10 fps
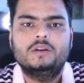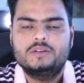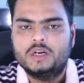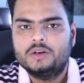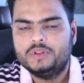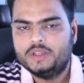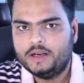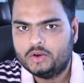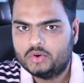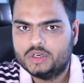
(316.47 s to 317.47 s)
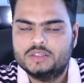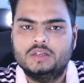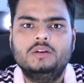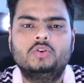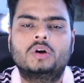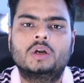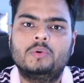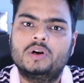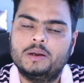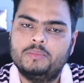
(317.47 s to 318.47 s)
Start with the introduction, talk
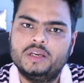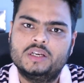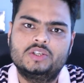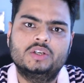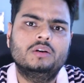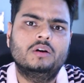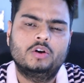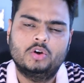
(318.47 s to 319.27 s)
about application,